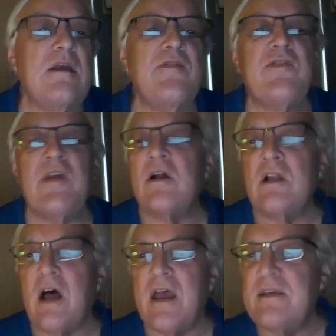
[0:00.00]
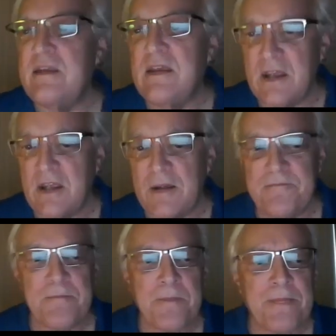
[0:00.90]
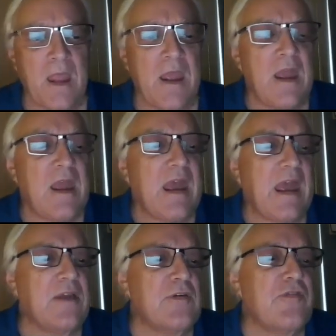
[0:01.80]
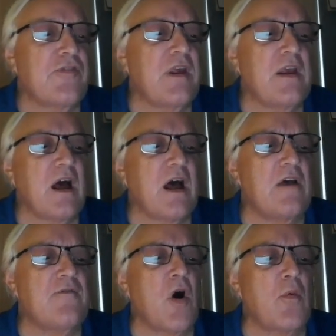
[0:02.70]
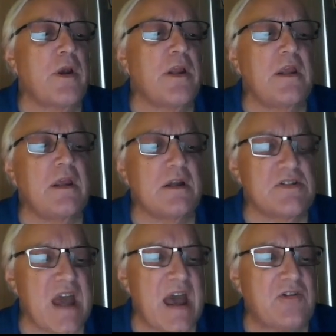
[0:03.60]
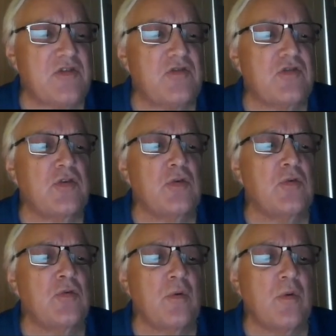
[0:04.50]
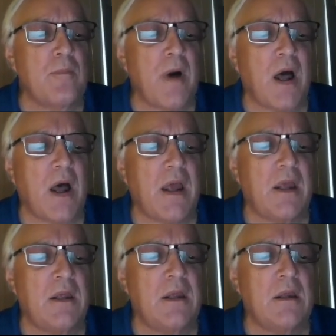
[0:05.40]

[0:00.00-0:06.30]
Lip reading: ECL IDE. And you'll see I've already attached to my